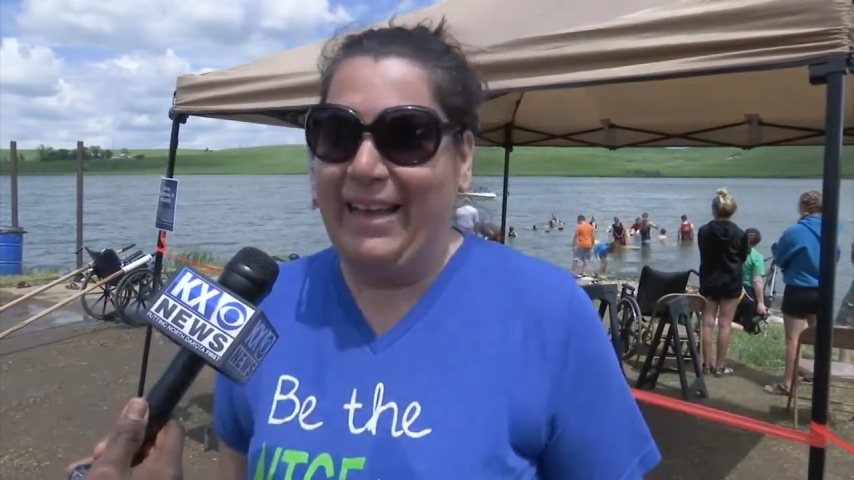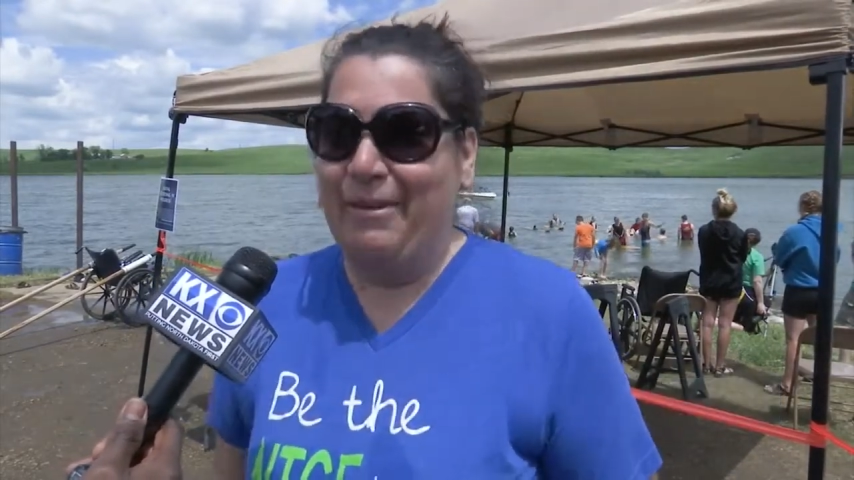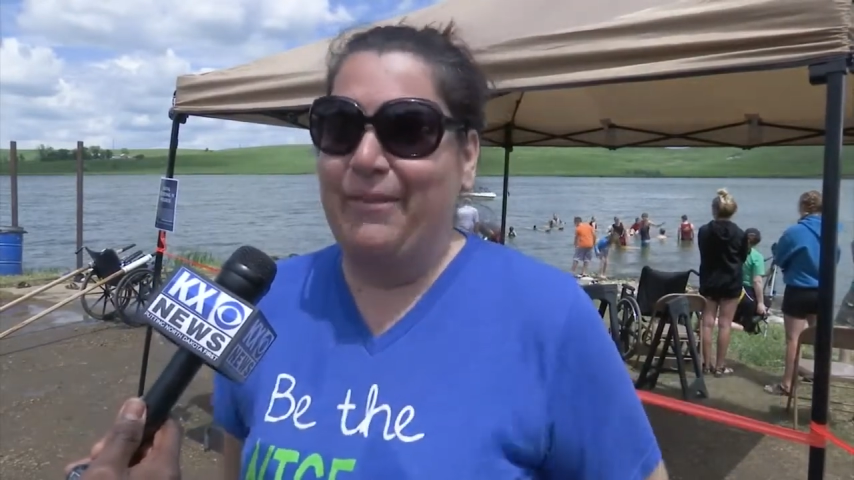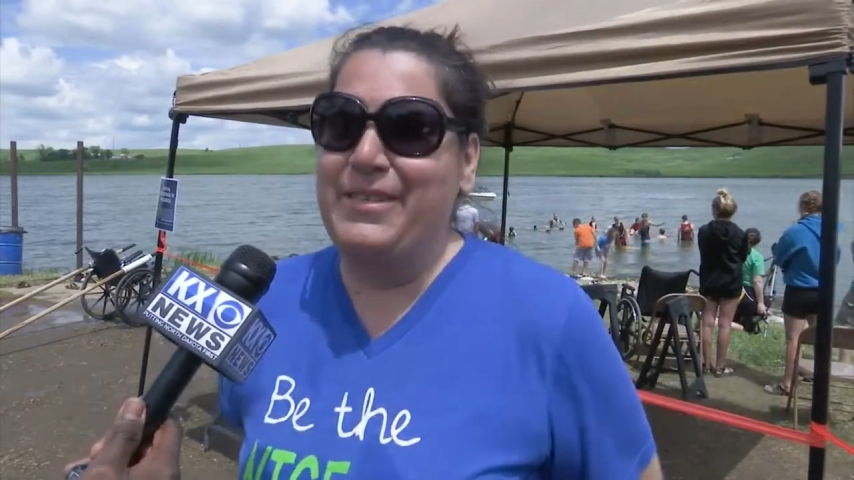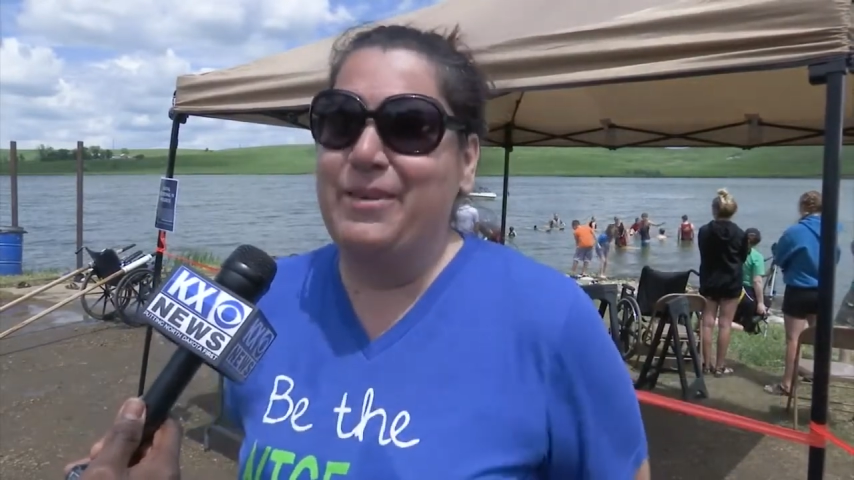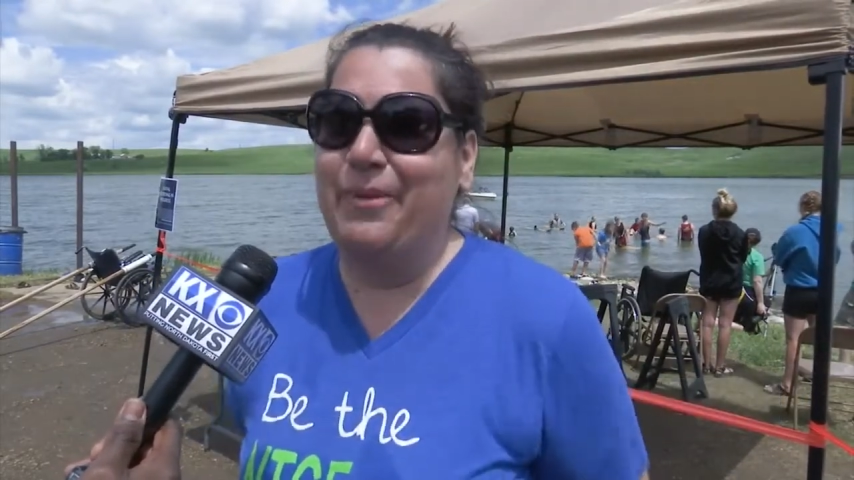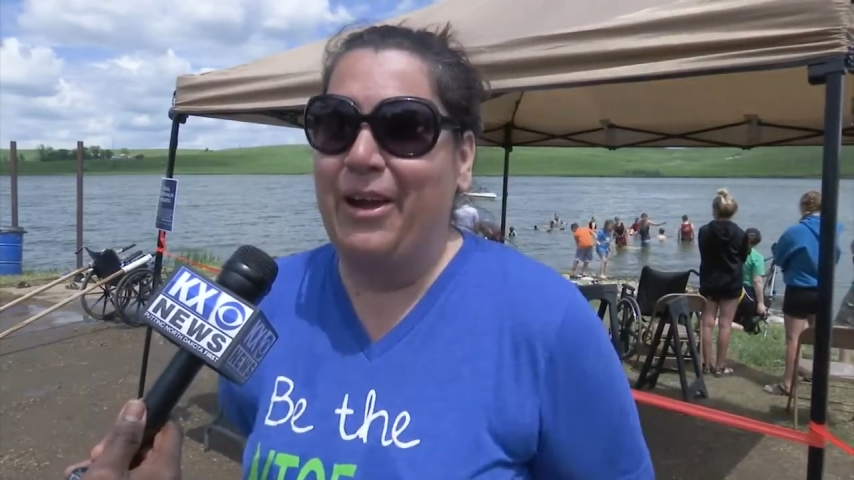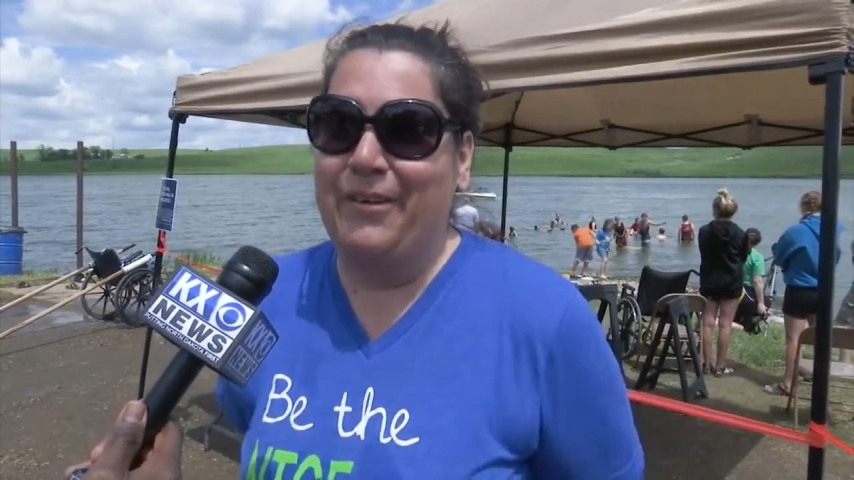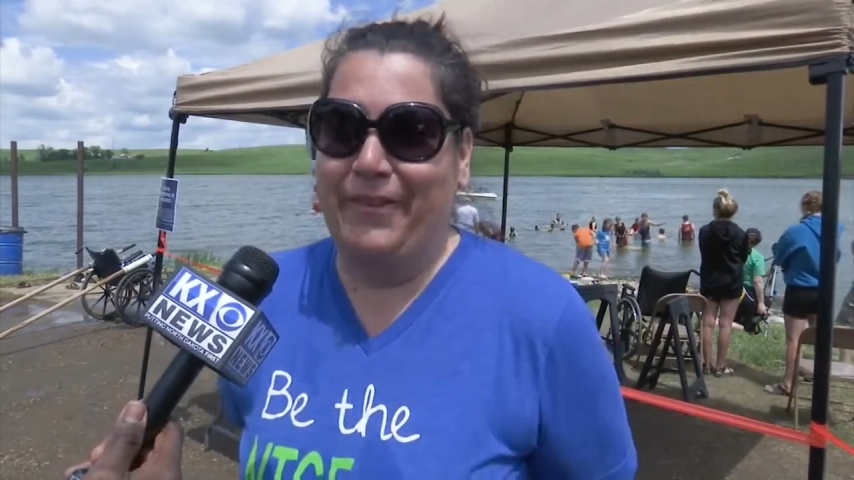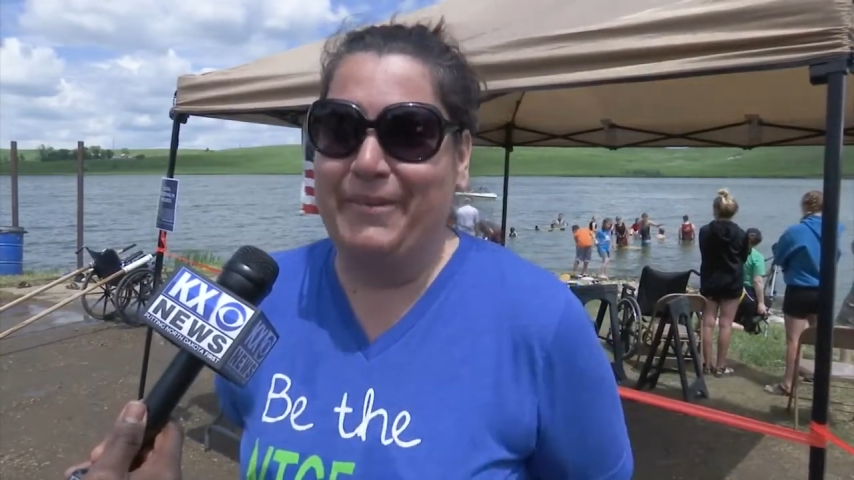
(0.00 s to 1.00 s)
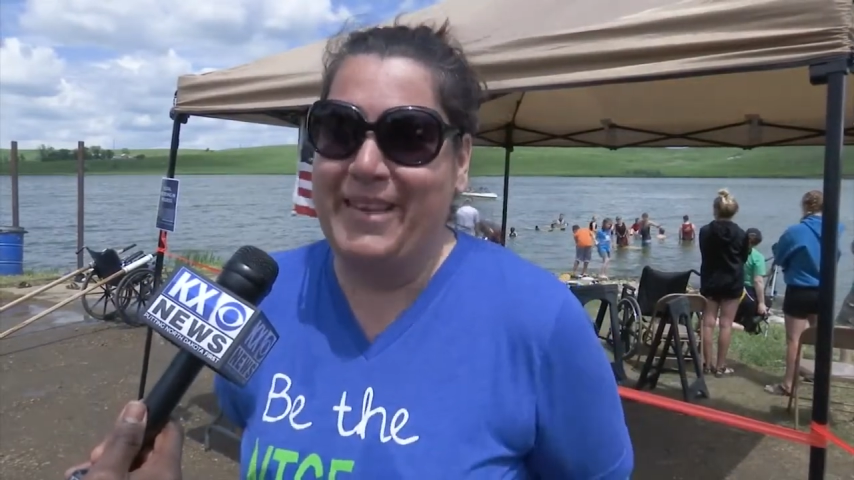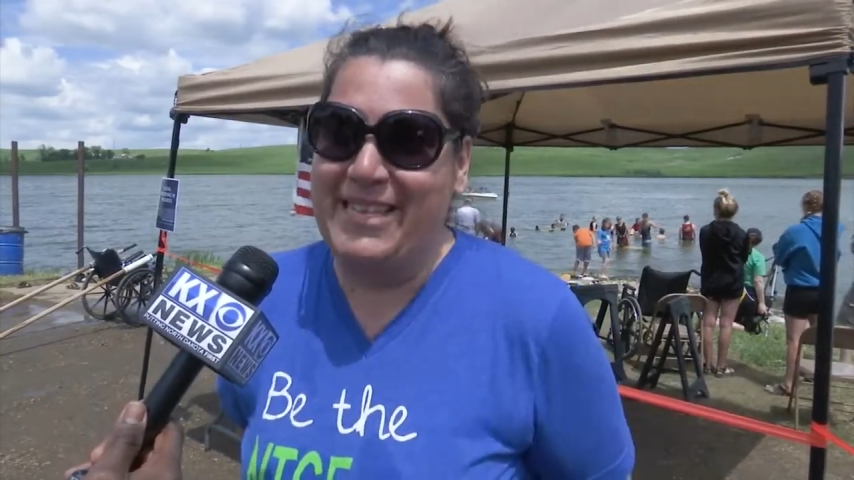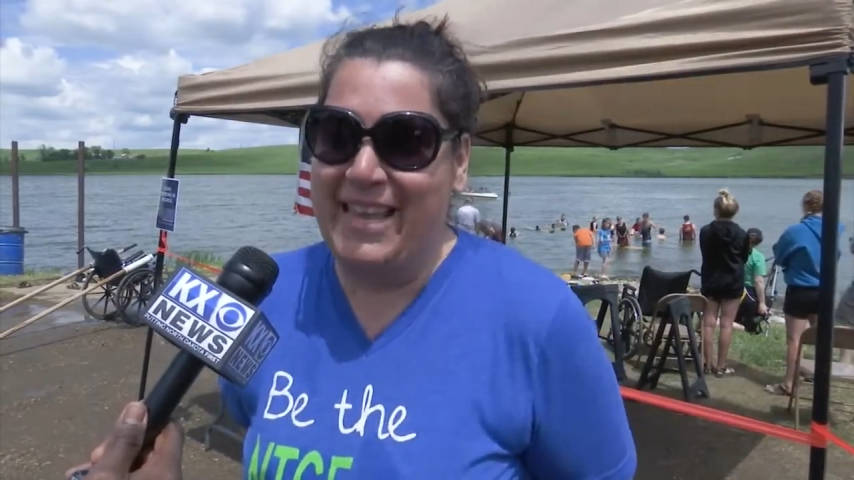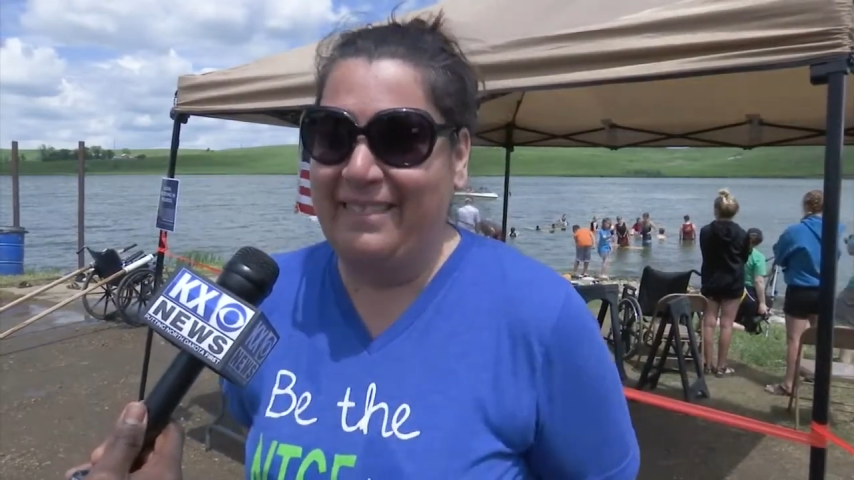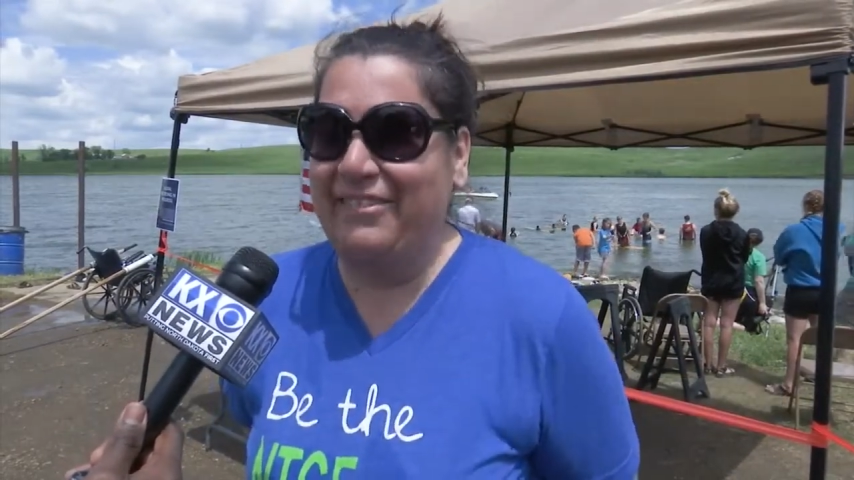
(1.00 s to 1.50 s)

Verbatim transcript: I'm always so proud of her because I